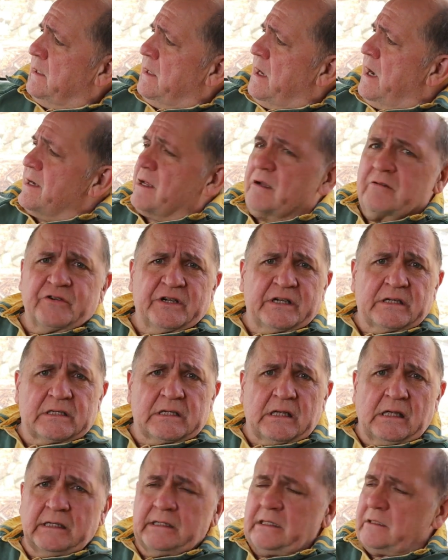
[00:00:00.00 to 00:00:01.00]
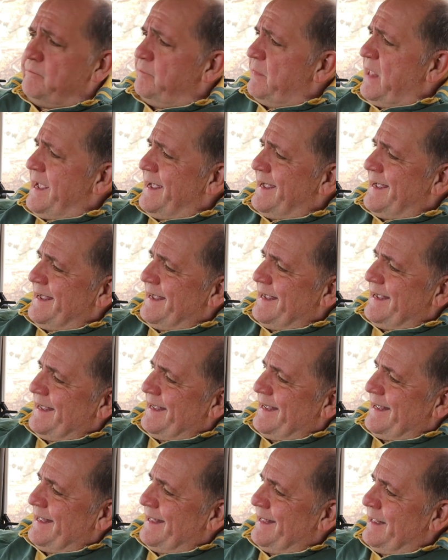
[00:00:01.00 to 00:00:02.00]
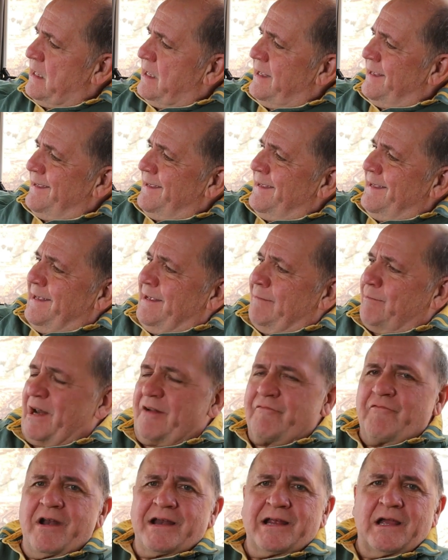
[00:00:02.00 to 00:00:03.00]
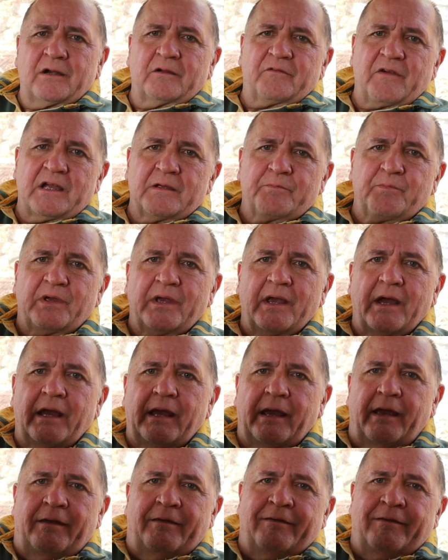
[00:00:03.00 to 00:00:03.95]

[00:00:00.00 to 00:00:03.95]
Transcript: I don't drink cider, but I've run out of IPA.